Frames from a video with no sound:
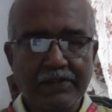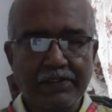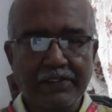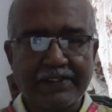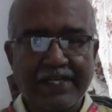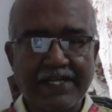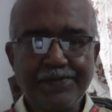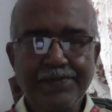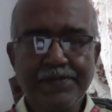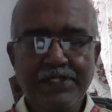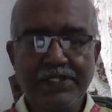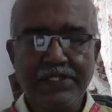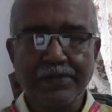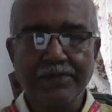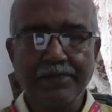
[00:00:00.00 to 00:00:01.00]
Transmission
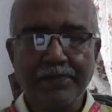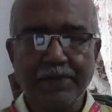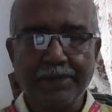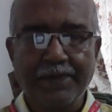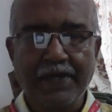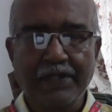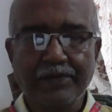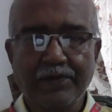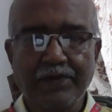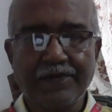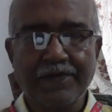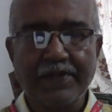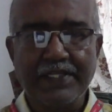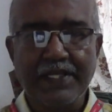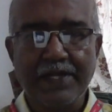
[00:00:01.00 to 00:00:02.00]
system, the part 1,
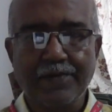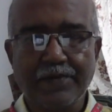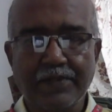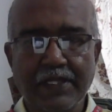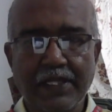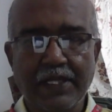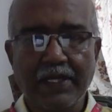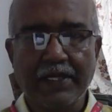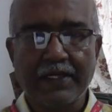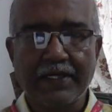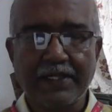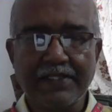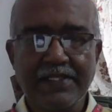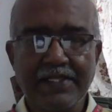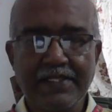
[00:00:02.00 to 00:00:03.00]
we see about the
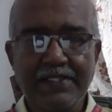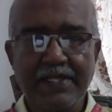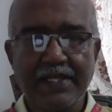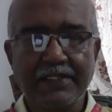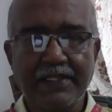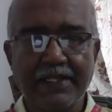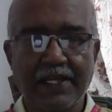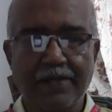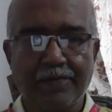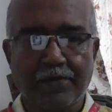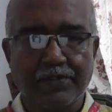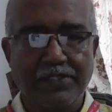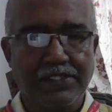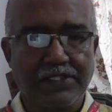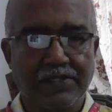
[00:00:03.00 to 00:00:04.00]
clutches and the
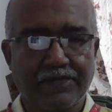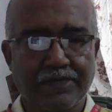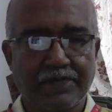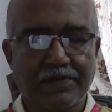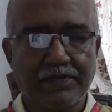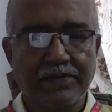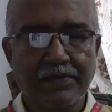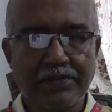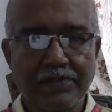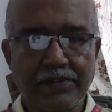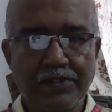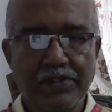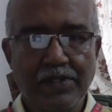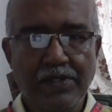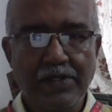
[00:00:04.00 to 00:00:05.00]
gearboxes.
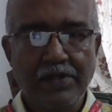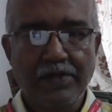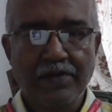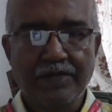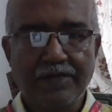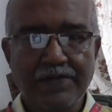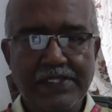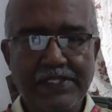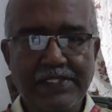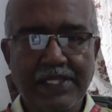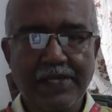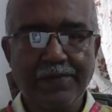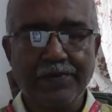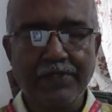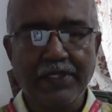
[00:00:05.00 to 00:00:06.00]
First, we see
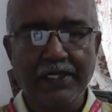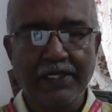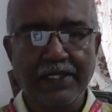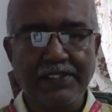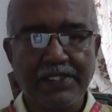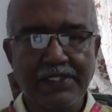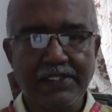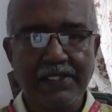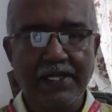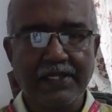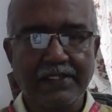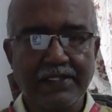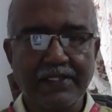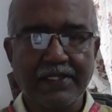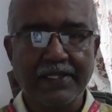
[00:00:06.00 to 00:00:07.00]
about the clutches and
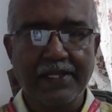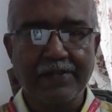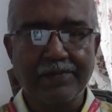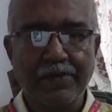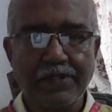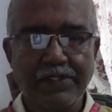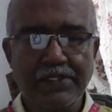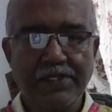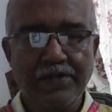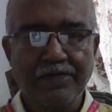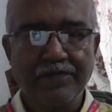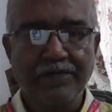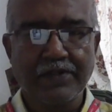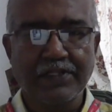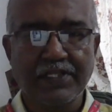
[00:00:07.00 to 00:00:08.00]
then the gearbox
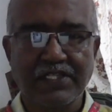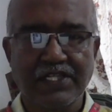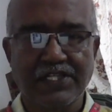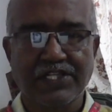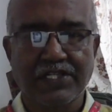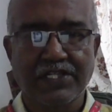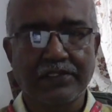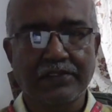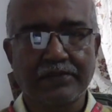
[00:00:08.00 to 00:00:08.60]
for this session.